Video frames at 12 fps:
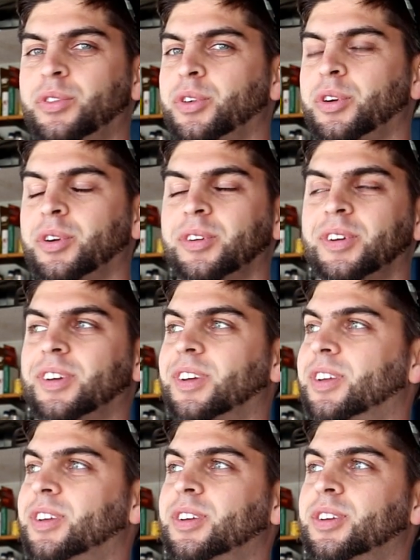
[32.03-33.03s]
for
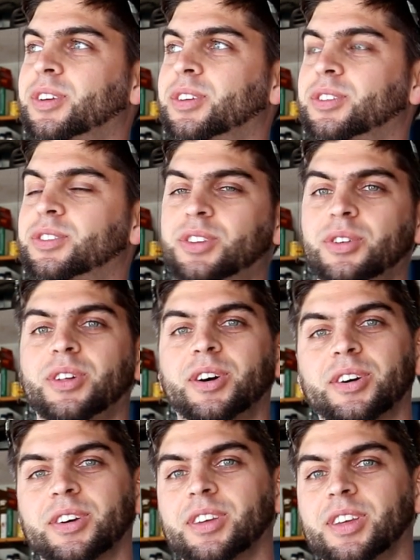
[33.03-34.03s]
so
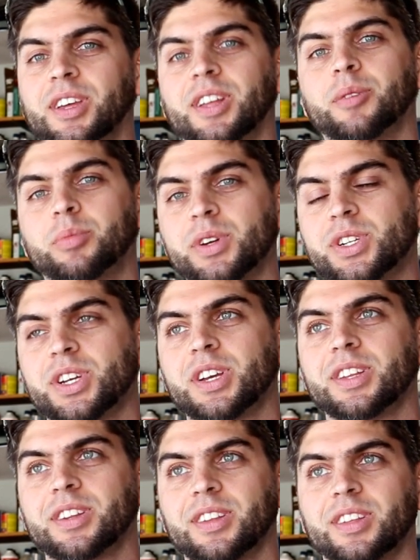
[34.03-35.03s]
long, and I
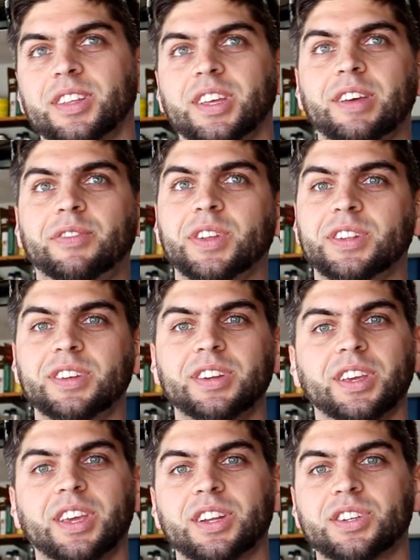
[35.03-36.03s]
appreciate if you
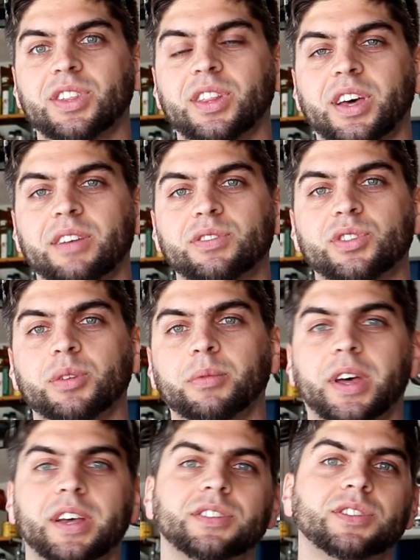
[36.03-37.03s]
didn't catch the live stream
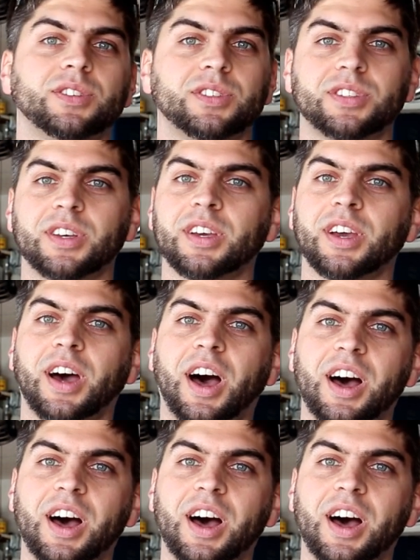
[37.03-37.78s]
last Thursday.